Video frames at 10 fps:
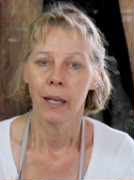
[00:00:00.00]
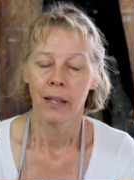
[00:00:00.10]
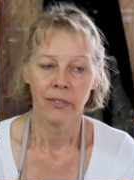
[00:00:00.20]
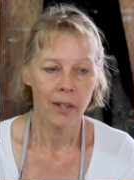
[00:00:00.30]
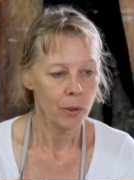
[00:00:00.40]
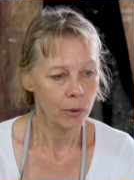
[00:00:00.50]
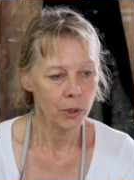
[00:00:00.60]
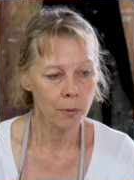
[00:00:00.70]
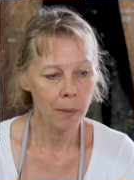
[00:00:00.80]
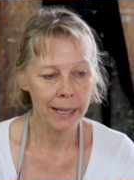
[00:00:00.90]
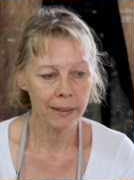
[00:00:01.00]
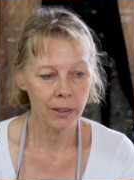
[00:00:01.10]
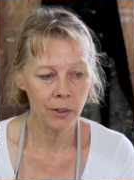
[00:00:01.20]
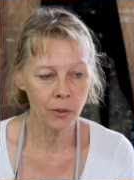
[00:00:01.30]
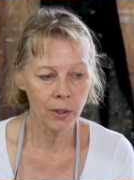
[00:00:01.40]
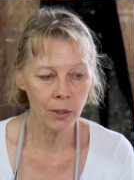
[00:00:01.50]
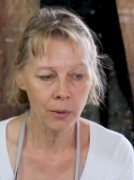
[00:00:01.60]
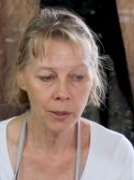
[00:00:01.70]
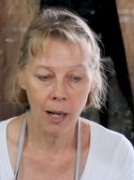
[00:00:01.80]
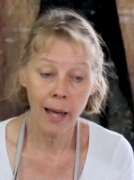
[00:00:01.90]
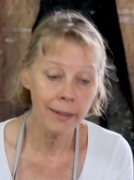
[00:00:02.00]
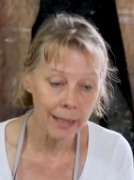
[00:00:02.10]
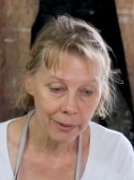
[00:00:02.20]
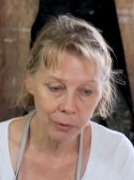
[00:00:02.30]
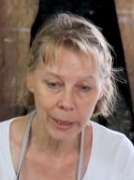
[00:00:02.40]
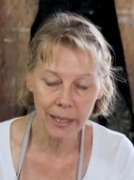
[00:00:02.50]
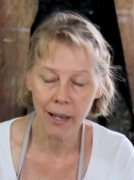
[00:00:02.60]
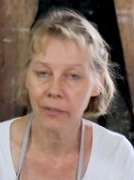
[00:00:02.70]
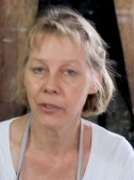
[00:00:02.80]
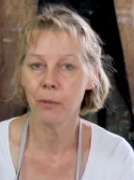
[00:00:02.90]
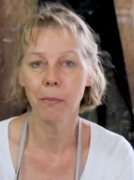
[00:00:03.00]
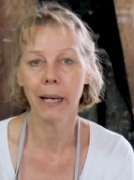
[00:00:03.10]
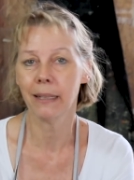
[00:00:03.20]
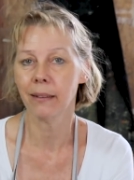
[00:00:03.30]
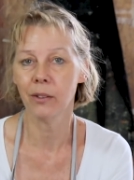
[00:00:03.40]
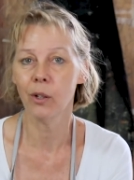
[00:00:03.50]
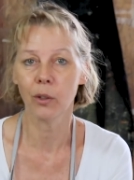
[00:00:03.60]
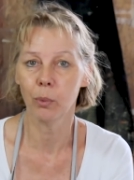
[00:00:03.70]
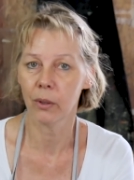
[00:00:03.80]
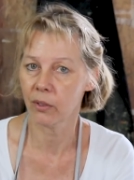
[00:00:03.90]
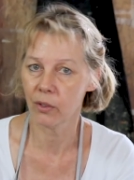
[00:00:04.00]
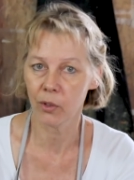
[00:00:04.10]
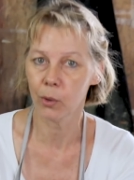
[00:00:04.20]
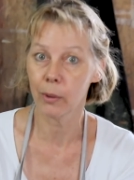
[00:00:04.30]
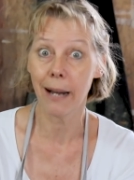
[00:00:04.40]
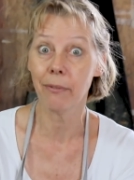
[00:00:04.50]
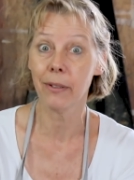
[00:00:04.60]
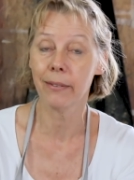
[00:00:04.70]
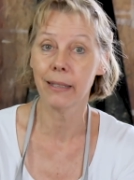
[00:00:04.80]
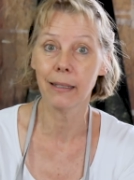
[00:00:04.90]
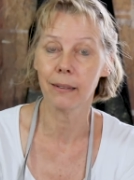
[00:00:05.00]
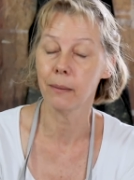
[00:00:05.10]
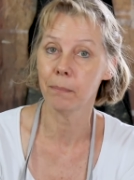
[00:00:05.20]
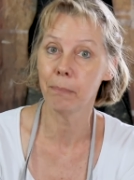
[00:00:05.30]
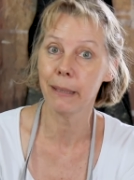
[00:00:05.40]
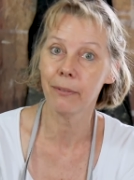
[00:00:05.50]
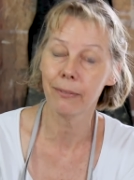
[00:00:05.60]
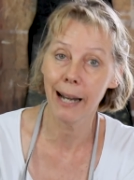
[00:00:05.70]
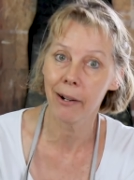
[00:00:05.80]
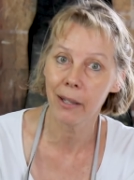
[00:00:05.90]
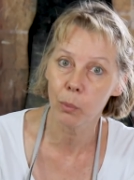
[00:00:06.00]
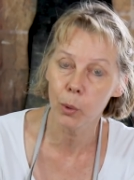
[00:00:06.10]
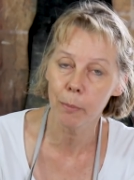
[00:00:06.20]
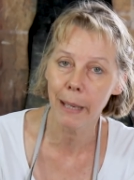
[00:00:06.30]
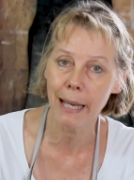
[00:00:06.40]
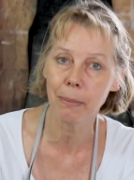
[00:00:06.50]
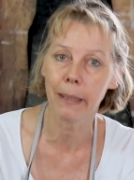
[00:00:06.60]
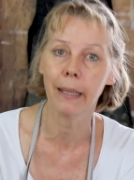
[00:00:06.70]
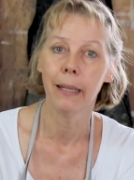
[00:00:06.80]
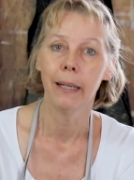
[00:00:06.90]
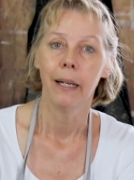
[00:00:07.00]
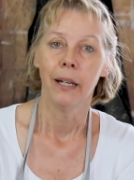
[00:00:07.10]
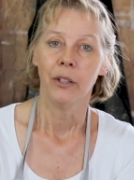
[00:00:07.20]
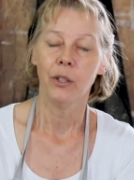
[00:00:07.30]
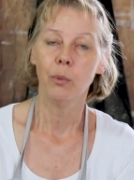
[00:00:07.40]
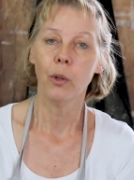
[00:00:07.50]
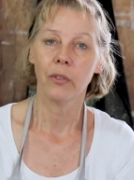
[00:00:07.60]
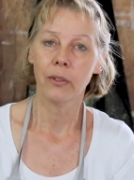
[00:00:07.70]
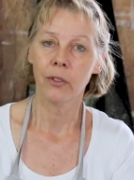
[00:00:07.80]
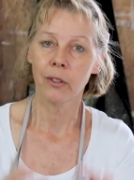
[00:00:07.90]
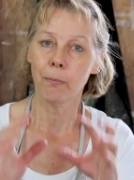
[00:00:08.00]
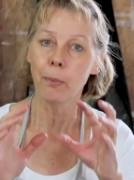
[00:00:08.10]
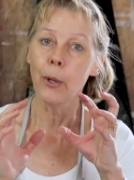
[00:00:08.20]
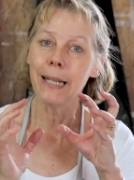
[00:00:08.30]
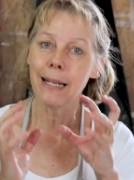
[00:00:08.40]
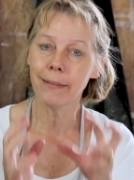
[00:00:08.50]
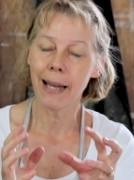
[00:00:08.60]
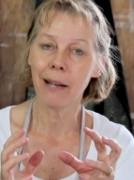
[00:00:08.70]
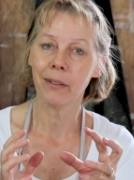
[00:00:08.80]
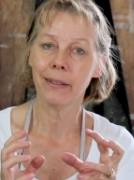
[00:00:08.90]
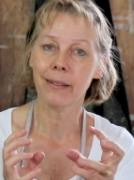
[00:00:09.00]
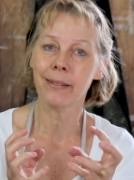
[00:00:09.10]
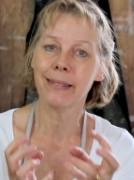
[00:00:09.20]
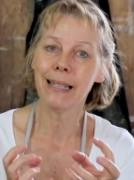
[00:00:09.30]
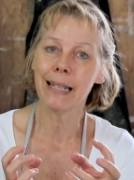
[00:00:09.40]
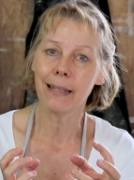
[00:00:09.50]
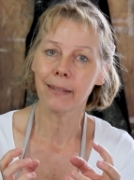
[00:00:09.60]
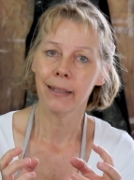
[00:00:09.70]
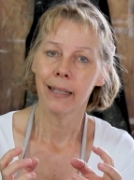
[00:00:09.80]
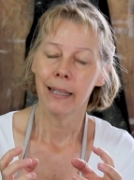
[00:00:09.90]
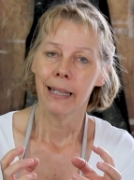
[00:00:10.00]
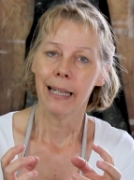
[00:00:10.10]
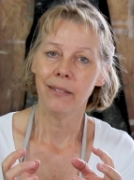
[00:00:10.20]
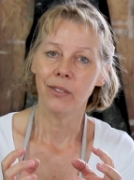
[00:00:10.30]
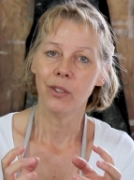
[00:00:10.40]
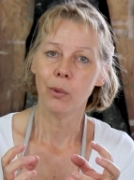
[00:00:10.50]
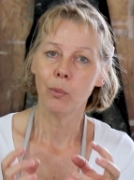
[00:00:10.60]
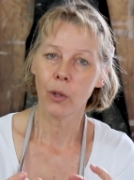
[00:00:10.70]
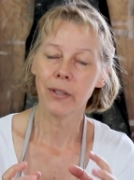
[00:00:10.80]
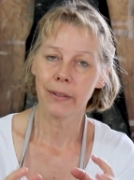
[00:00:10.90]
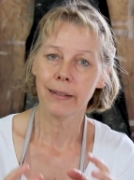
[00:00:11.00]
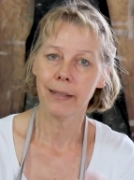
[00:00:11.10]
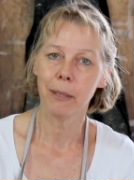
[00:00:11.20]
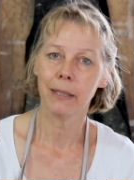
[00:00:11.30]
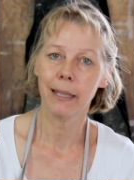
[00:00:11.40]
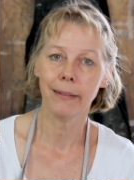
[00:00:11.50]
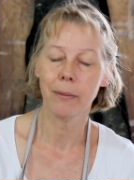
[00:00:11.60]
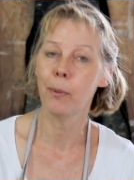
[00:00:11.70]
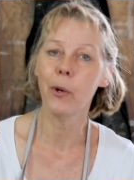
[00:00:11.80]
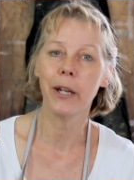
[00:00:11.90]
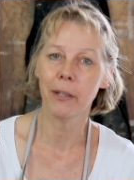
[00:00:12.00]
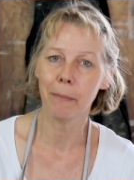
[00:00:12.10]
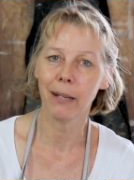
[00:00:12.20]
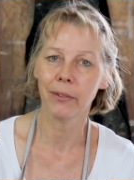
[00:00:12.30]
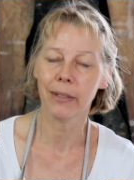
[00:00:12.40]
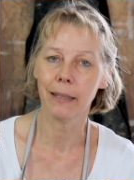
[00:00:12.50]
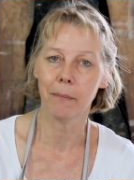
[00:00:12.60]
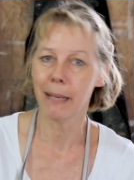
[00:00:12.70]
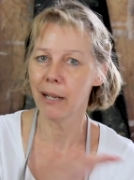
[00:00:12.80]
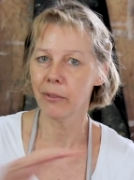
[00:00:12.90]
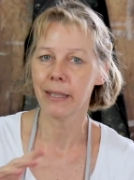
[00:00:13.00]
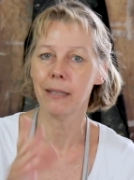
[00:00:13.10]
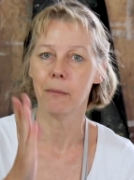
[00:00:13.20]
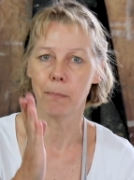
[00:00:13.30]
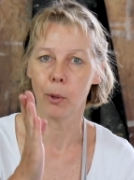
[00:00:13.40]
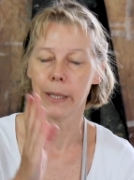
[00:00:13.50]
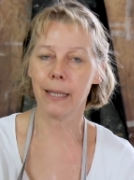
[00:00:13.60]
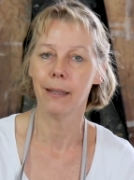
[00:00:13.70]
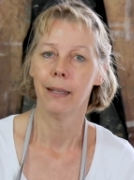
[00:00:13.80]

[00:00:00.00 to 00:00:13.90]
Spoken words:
So you might, unlike Vuillard, you might not want to draw every single bit of flower in the wallpaper. You want to sort of boil it down and distill it into what is this image? It's a boy on a mountain, boy.